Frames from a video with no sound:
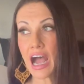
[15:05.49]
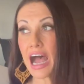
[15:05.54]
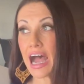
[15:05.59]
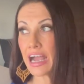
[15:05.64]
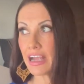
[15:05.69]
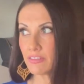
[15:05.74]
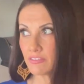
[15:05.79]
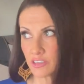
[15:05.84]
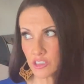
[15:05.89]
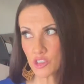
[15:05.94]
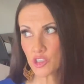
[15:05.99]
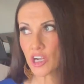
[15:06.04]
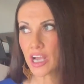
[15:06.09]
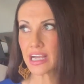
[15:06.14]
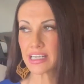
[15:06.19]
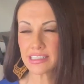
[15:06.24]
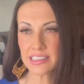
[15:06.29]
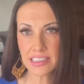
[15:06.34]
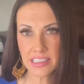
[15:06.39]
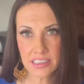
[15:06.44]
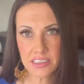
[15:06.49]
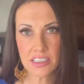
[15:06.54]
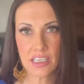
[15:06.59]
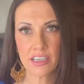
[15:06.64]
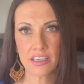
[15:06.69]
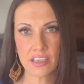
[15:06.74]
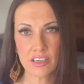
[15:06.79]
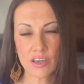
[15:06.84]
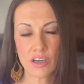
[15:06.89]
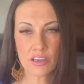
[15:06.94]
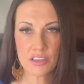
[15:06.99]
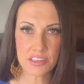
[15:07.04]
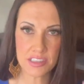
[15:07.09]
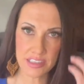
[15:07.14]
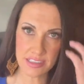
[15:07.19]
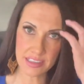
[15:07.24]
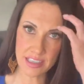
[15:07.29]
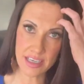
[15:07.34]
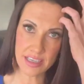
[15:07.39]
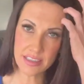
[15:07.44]
I've attracted a ton of
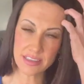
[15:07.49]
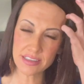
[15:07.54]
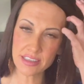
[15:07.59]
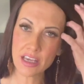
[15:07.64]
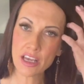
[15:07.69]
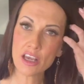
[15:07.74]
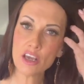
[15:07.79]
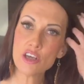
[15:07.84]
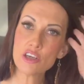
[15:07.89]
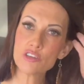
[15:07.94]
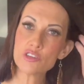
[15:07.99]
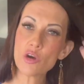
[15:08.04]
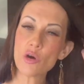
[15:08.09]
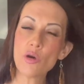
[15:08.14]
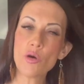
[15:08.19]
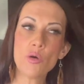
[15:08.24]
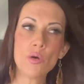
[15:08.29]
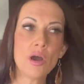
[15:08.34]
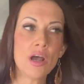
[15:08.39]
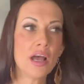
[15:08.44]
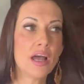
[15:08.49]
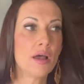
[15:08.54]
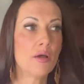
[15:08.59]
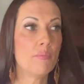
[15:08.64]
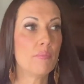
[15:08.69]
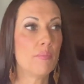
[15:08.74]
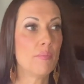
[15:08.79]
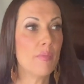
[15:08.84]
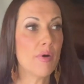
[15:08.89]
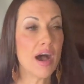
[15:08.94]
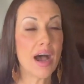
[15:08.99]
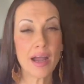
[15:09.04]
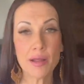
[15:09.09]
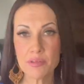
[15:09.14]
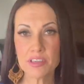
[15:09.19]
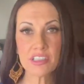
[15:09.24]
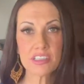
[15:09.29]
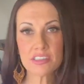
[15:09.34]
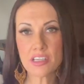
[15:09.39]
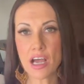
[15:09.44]
narcissists, so I'm
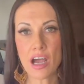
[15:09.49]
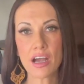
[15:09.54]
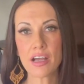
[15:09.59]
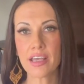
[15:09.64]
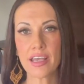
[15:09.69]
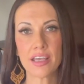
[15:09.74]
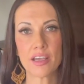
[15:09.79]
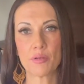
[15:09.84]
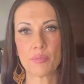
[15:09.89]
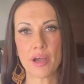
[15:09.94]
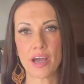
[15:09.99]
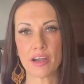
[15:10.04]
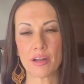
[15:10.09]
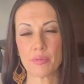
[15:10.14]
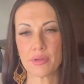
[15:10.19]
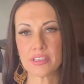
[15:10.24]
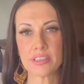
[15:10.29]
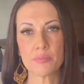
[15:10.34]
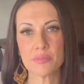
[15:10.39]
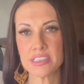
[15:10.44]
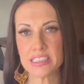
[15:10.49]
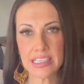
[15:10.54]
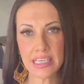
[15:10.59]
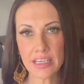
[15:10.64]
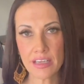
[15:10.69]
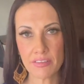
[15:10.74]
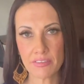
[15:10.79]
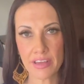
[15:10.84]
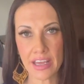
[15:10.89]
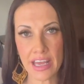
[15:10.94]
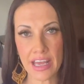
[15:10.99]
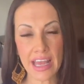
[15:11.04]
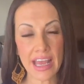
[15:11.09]
just talking about it because I'm sick of it.